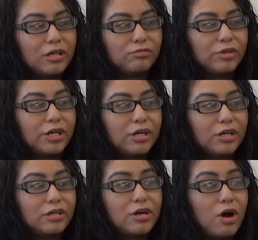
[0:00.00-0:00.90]
where
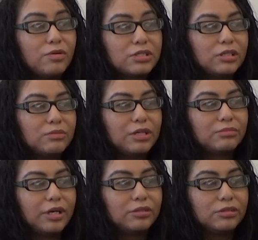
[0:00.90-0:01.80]
you're always going to be a
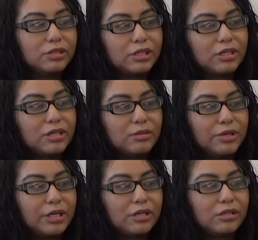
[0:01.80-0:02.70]
minority
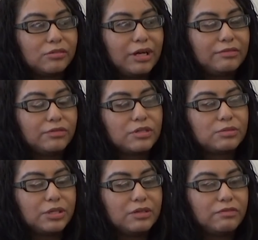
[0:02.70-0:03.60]
compared to the white folks,
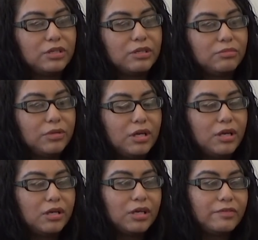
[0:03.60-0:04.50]
but if you can
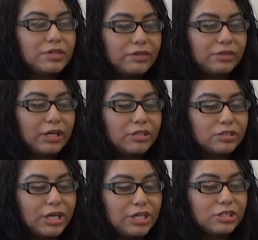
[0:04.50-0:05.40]
give yourself that
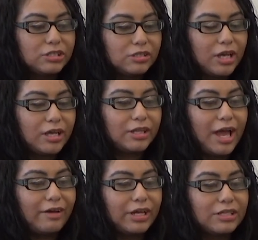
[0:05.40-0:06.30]
education and
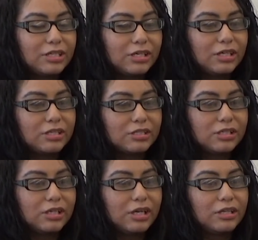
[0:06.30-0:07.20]
have that ticket
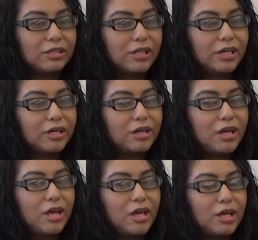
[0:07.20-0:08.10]
to get in there
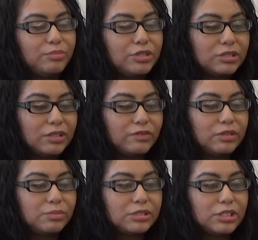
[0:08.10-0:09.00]
and put yourself in
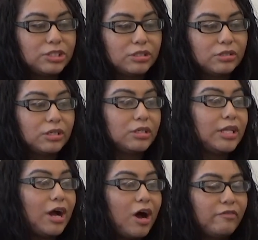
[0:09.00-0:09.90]
a position or in
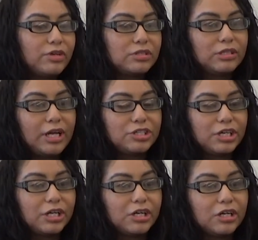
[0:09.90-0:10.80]
that office or in that
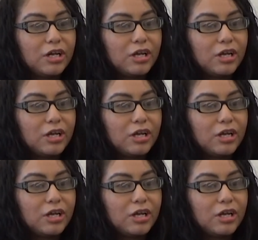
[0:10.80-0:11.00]
chair